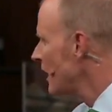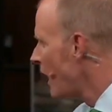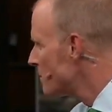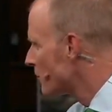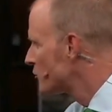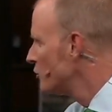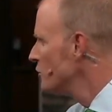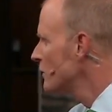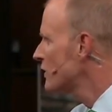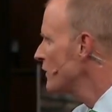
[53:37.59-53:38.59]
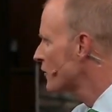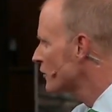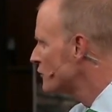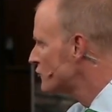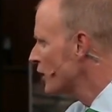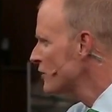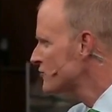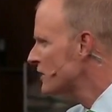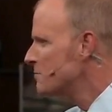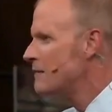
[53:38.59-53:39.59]
opportunity for the church
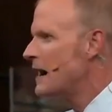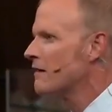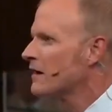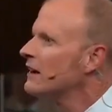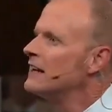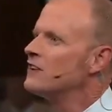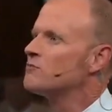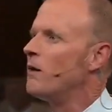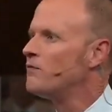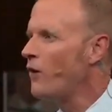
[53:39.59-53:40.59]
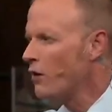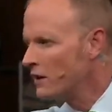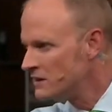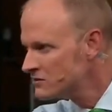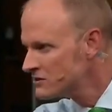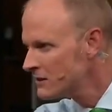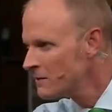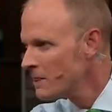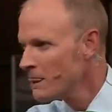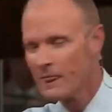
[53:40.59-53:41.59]
in America is before us.
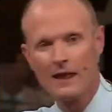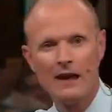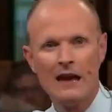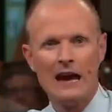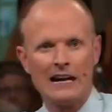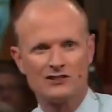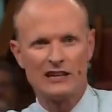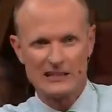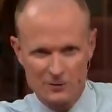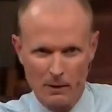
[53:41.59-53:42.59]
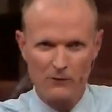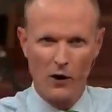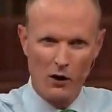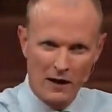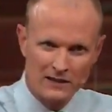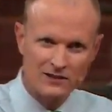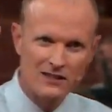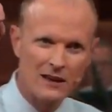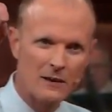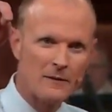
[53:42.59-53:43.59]
I said it's before us.
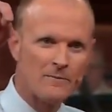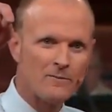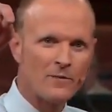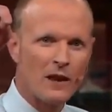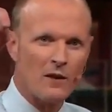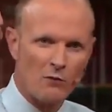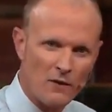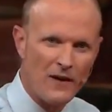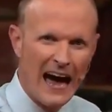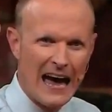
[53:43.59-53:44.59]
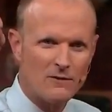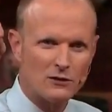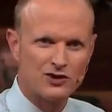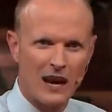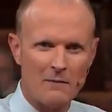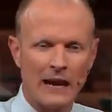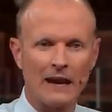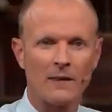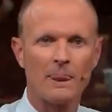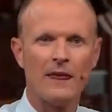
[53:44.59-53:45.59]
Revival's coming.
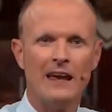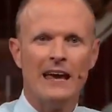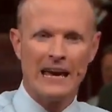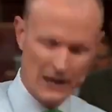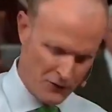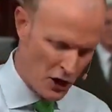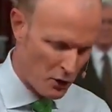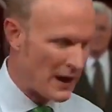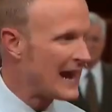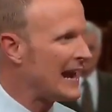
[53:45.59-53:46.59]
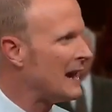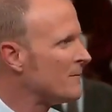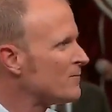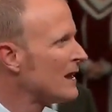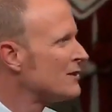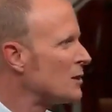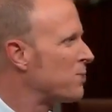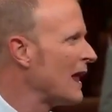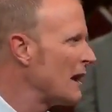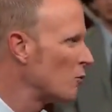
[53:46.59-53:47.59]
And if you're ready to
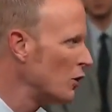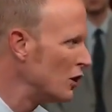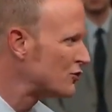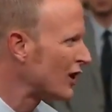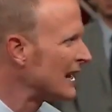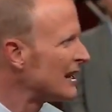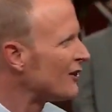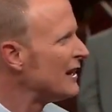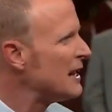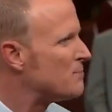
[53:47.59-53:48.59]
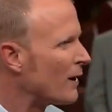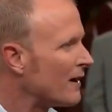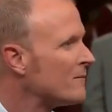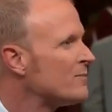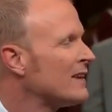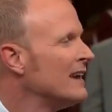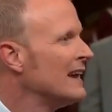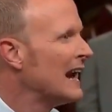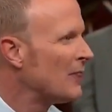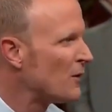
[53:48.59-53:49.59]
plant roots a little deeper
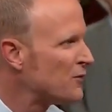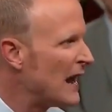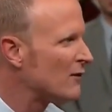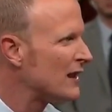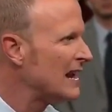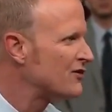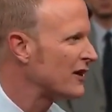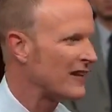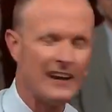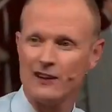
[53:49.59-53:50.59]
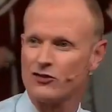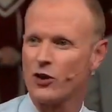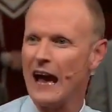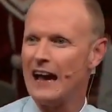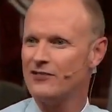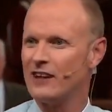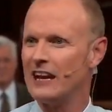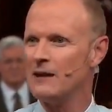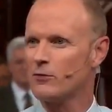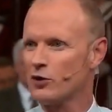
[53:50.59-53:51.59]
in the foundation that is Christ and
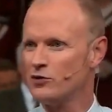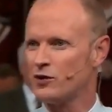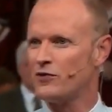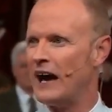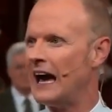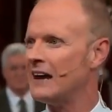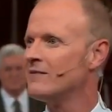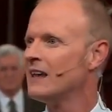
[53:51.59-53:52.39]
Him crucified,